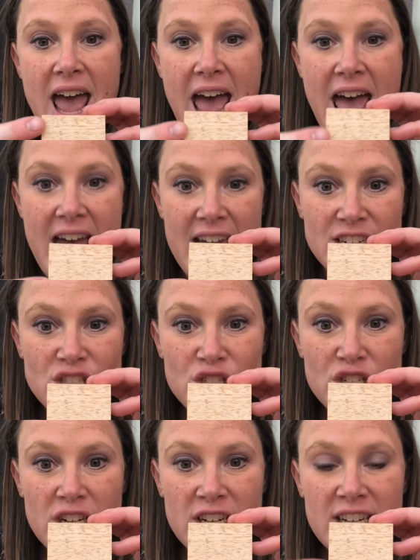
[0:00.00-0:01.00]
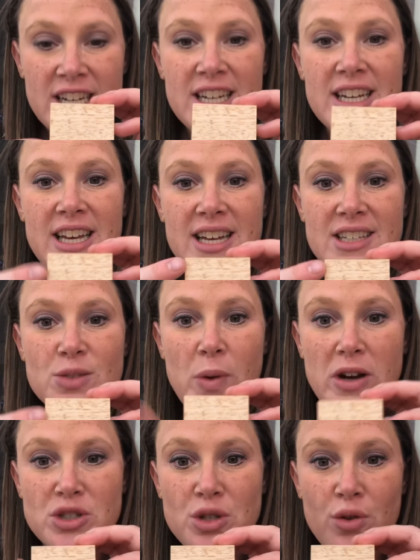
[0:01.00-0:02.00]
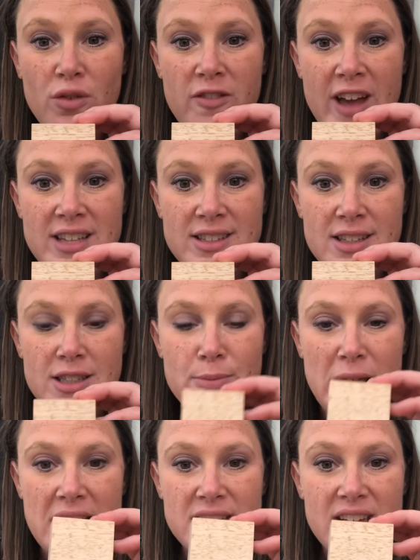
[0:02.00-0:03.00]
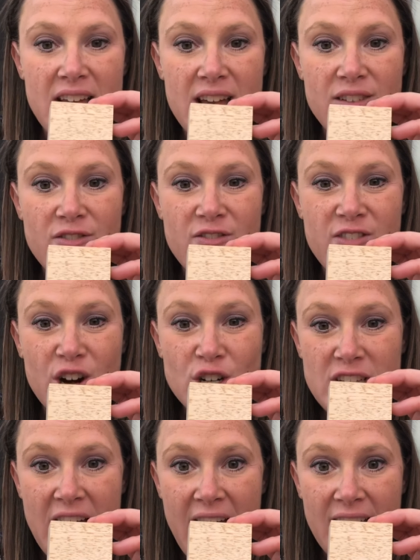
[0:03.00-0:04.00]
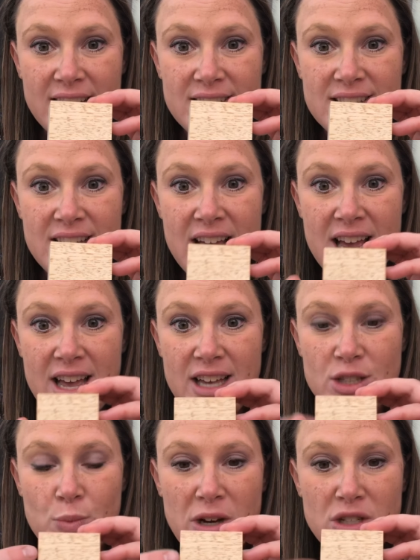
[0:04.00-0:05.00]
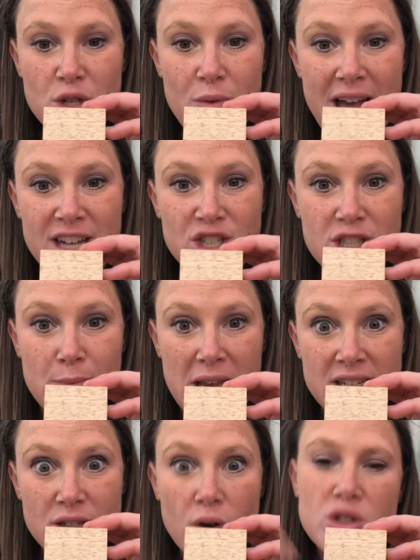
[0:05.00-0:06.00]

edge is where 2 faces meet, and vertex is where 2 edges meet,